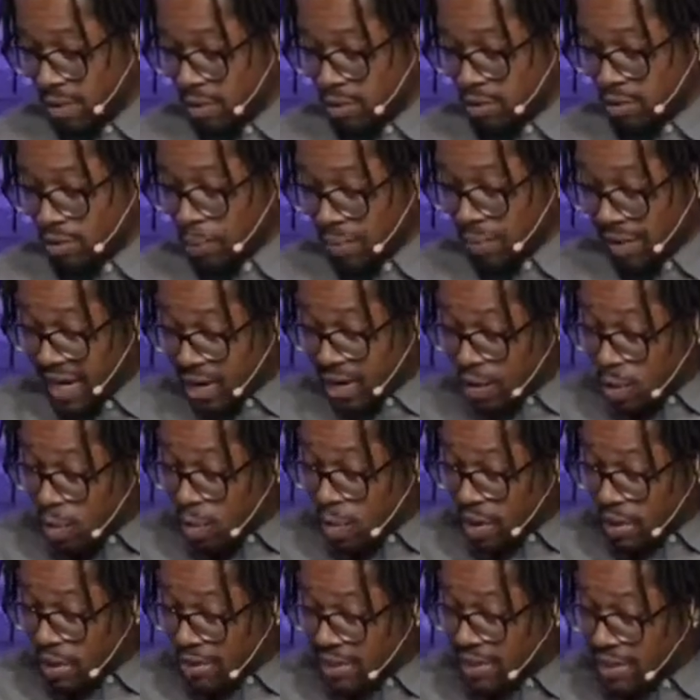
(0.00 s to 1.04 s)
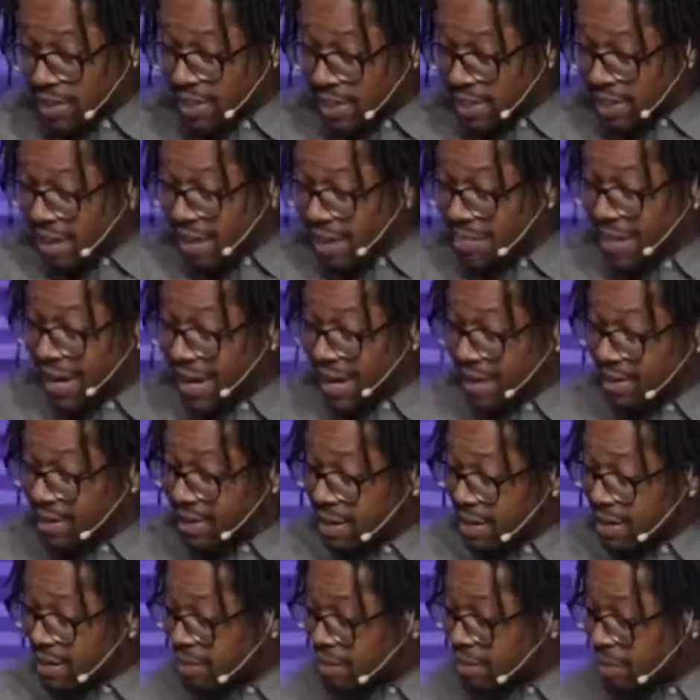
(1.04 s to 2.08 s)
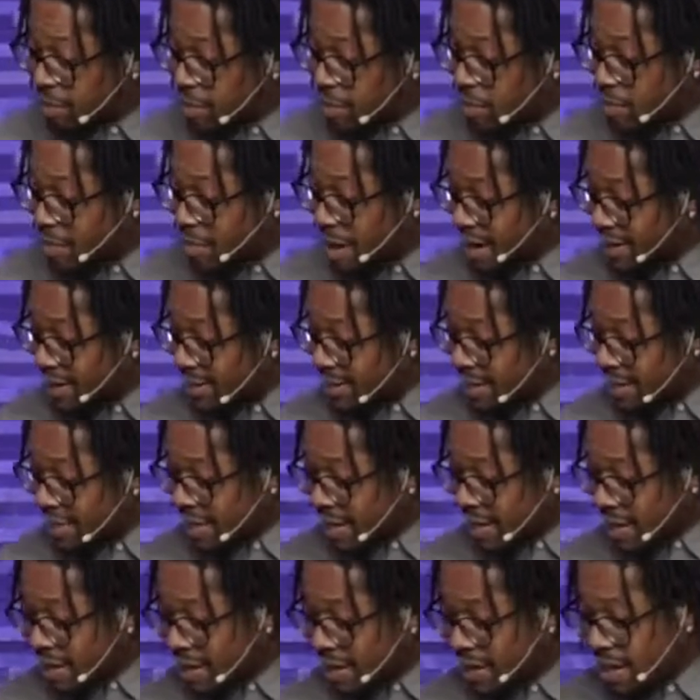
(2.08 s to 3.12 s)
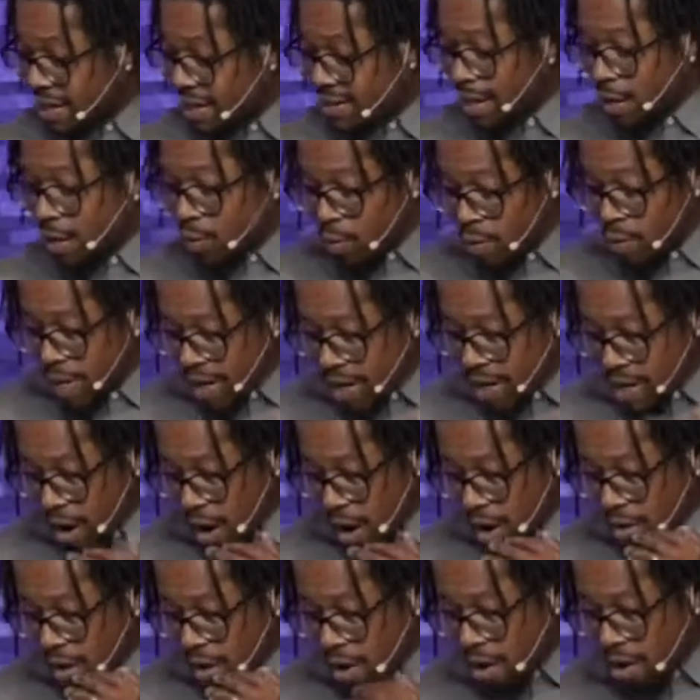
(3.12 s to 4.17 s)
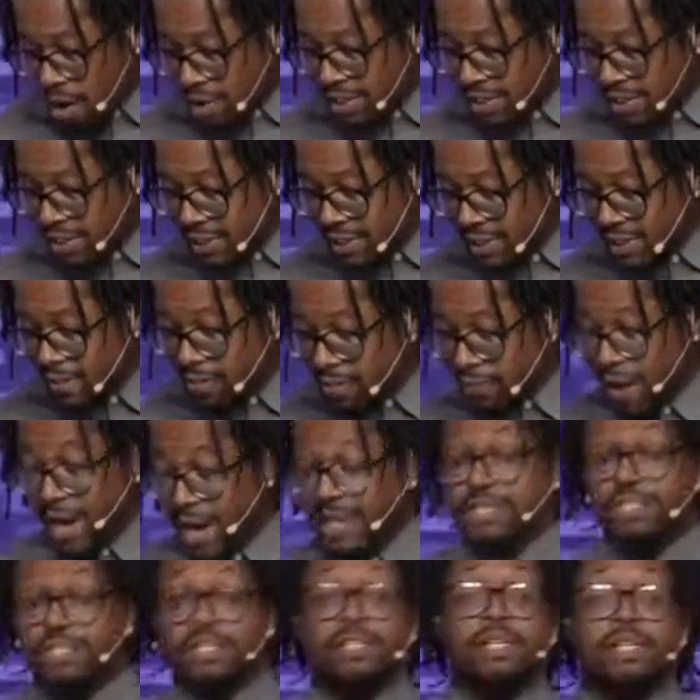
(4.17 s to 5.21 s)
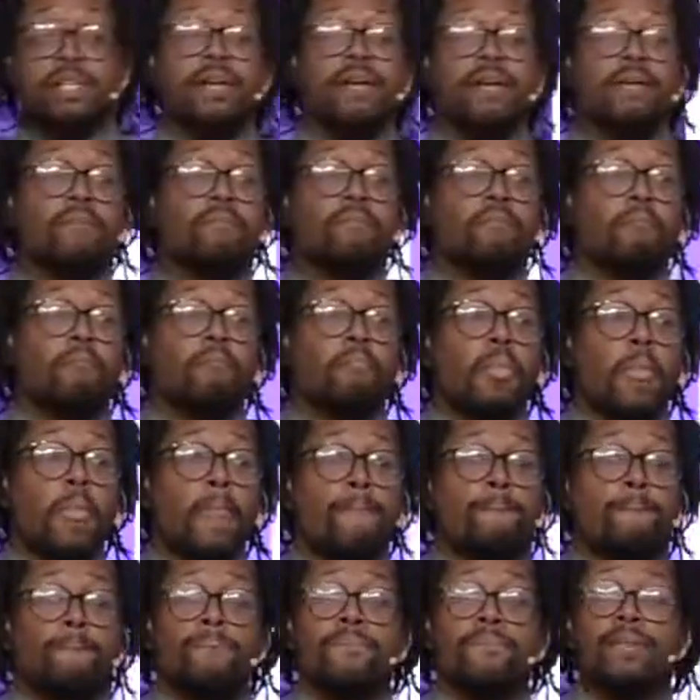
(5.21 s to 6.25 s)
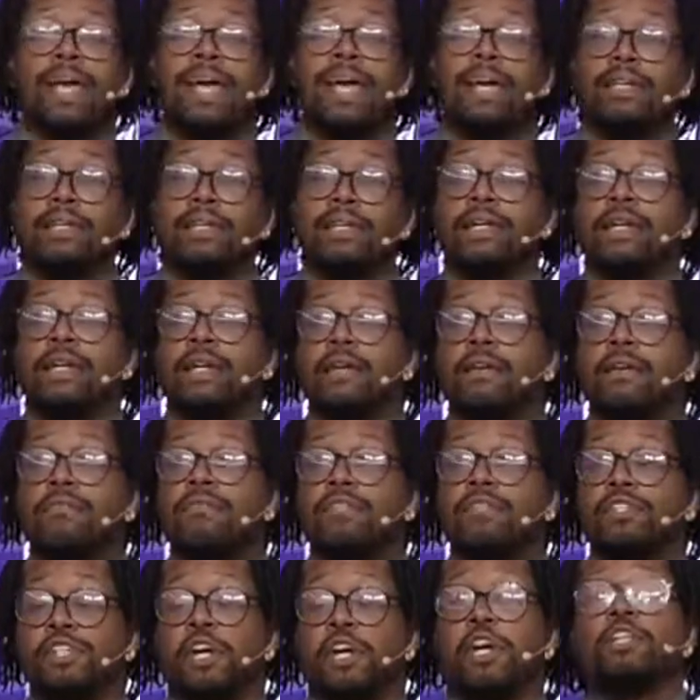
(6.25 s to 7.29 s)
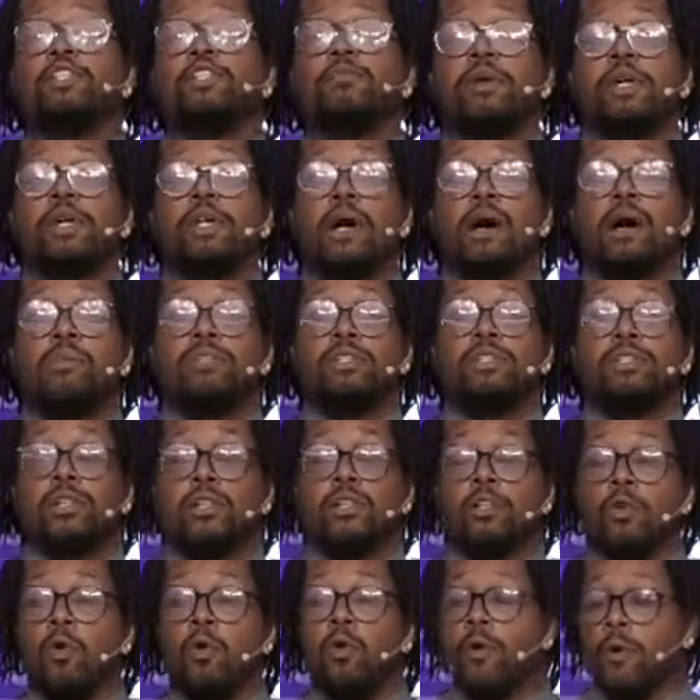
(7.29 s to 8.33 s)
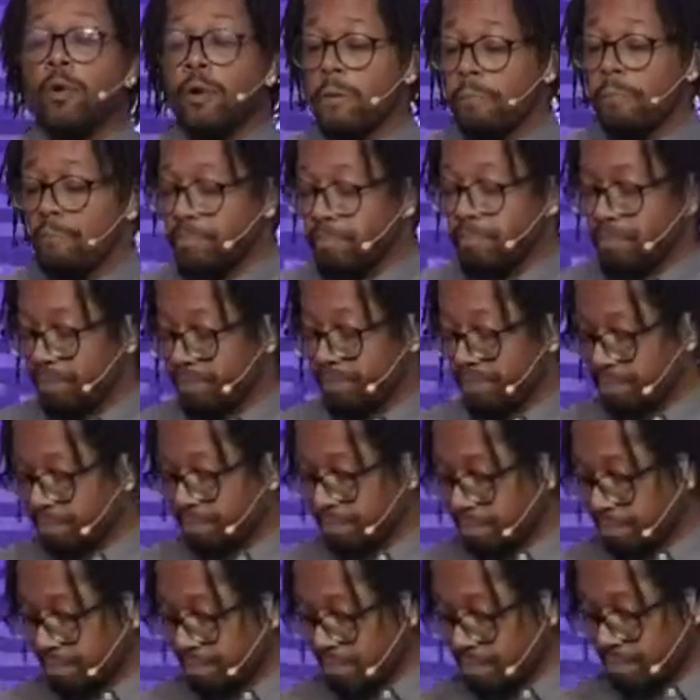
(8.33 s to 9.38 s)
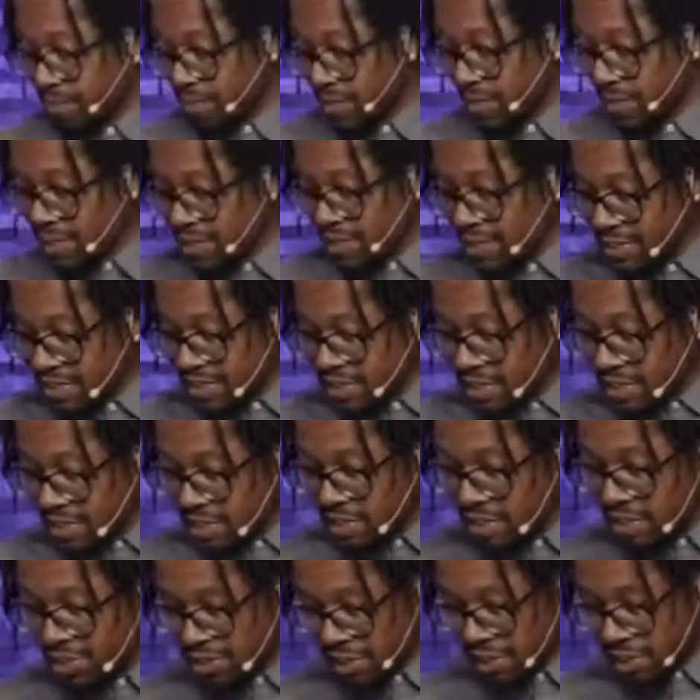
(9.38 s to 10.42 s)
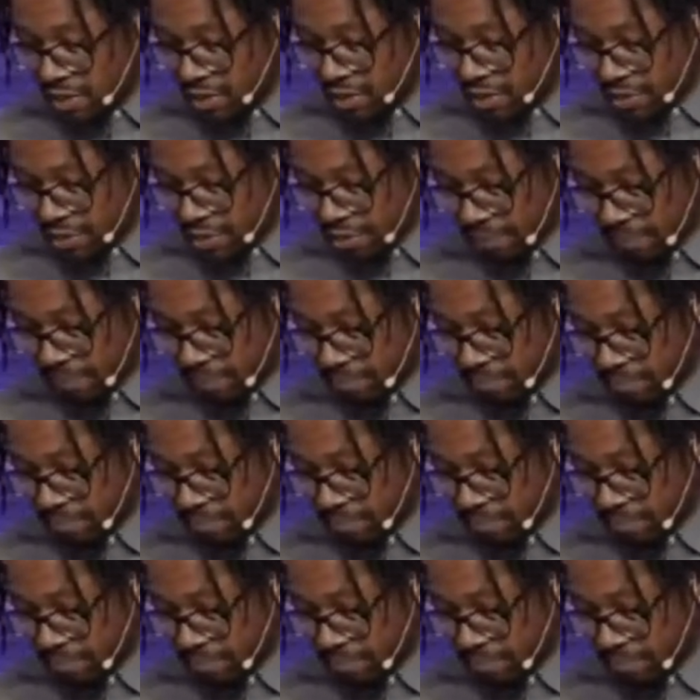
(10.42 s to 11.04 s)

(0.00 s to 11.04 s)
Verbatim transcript: So Peter wants them and us to be reminded that, that we are called to live righteously and leave judgment up to the Lord because he's a good judge.